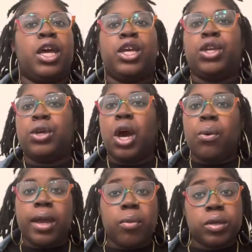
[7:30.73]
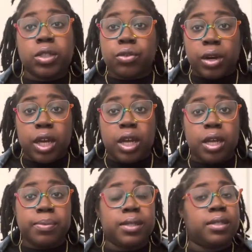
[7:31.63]
you go in with
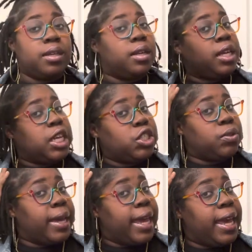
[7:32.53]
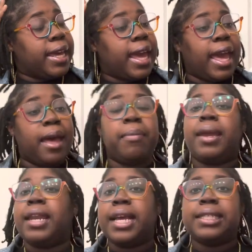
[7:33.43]
scrubs, get you a head cap,
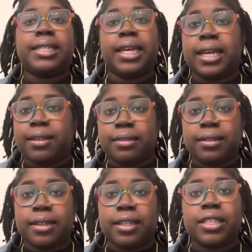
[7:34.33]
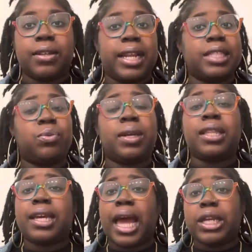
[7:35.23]
and that's it. So that's one
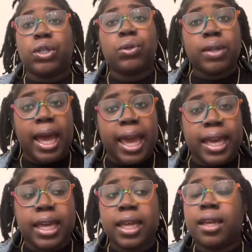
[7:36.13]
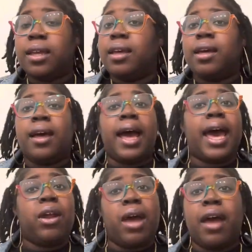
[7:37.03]
thing I do like. I
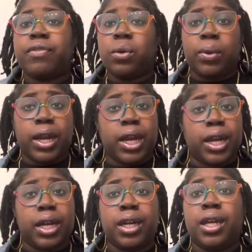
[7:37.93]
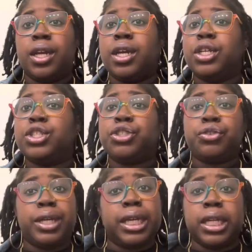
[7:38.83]
don't have to wear
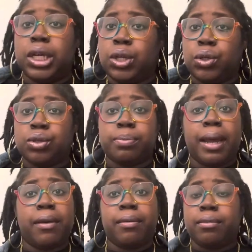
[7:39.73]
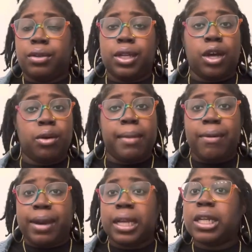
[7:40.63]
street clothes, my
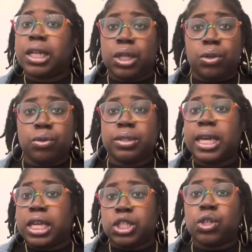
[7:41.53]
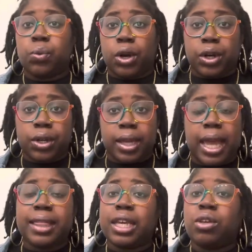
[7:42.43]
regular clothes into work.
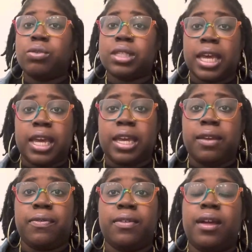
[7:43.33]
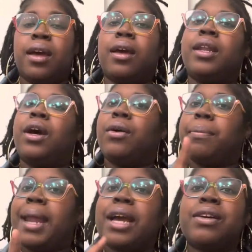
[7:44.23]
And then you save. No, I'm
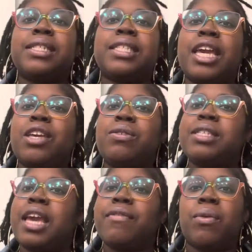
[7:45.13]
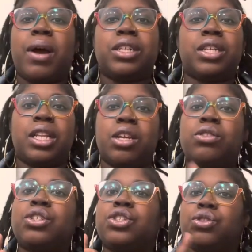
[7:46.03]
not going to say you save and wash your clothes
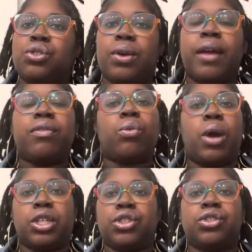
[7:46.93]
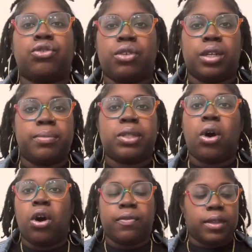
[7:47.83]
because you do have to wash your scrubs
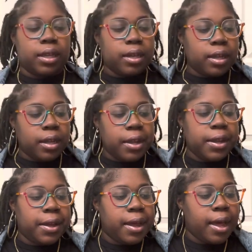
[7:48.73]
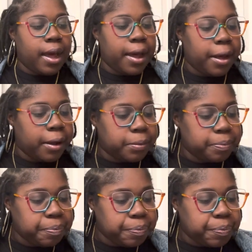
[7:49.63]
often. And
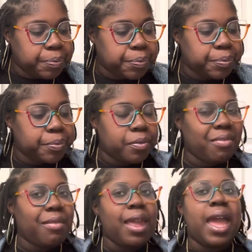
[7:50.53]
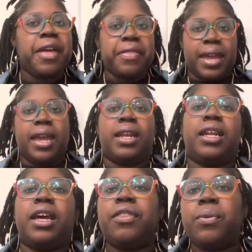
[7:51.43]
then
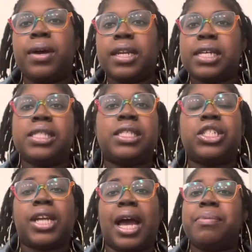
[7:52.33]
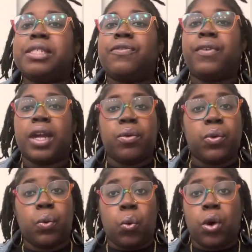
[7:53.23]
another one is the job is very
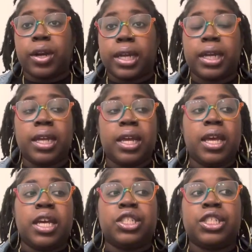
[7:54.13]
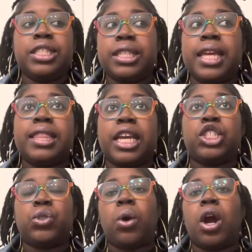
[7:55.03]
rewarding. Just think that
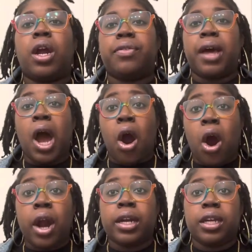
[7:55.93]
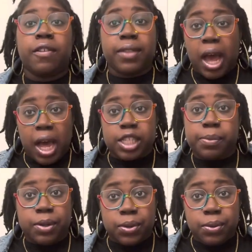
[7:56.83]
you are the heart of the
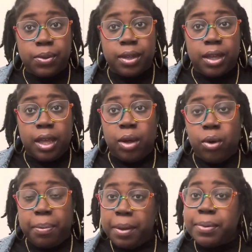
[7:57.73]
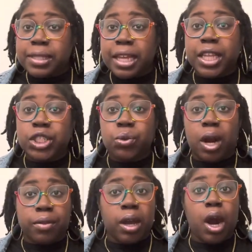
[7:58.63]
hospital. When people say that you
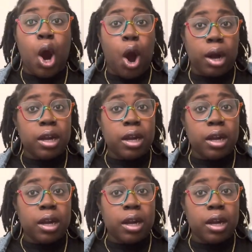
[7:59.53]
are the heart